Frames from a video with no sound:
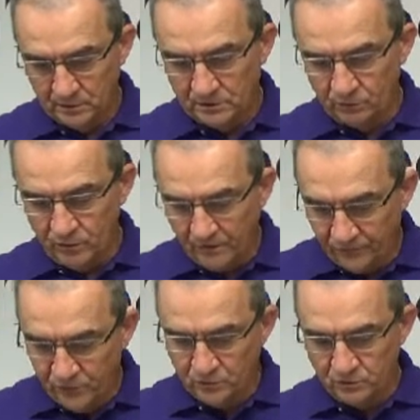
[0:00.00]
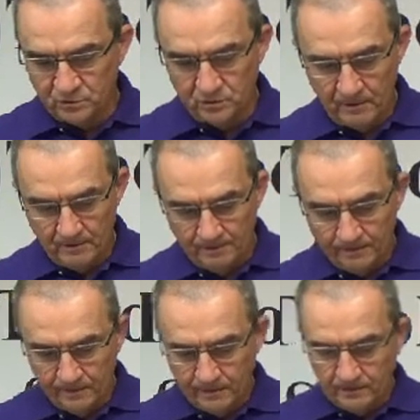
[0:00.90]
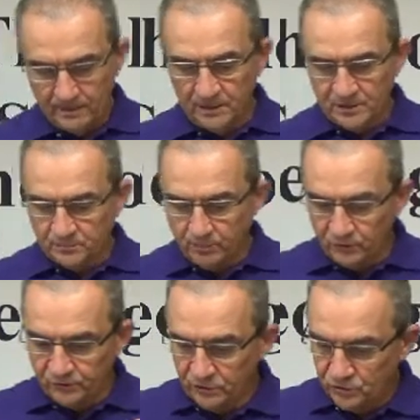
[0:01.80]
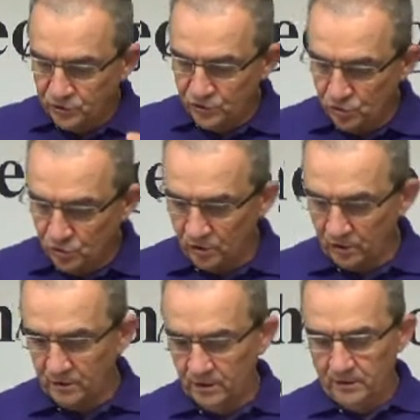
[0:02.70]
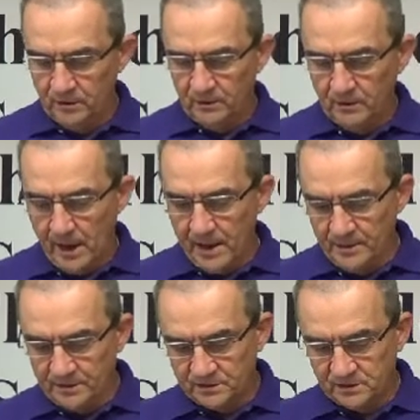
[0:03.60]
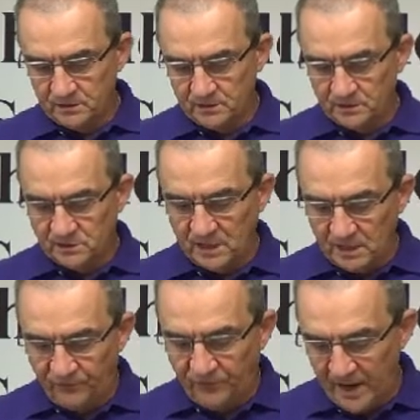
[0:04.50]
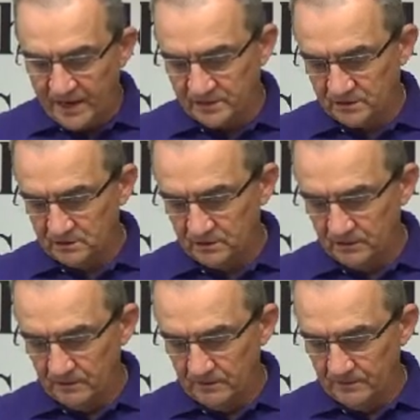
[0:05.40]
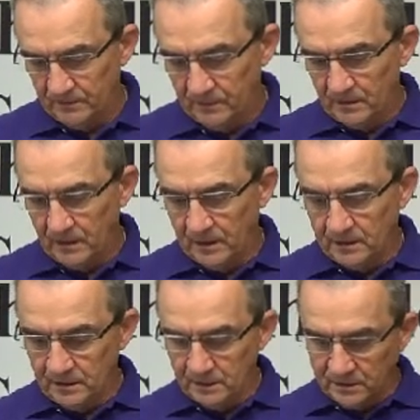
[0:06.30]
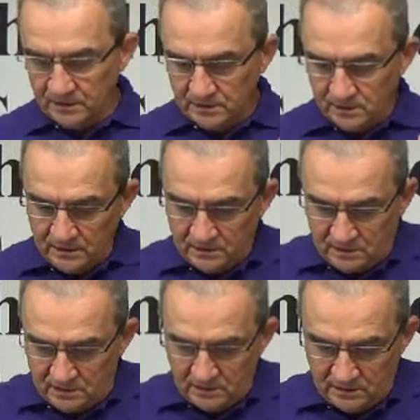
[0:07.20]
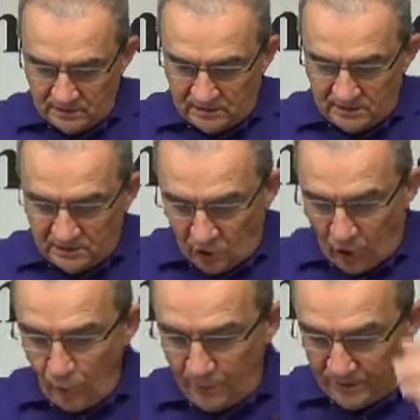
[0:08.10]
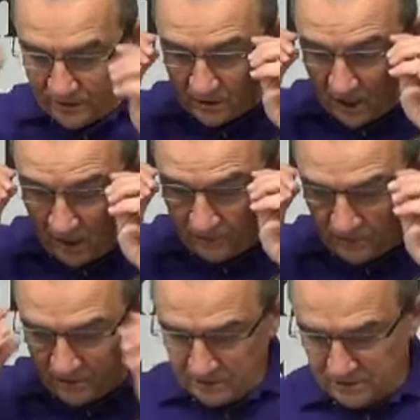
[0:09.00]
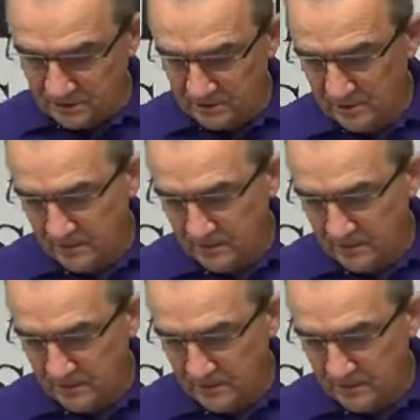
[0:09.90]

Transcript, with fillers: It's a refuge. And it's both sure and it's steadfast. And it's, it's, it's this hope and this confidence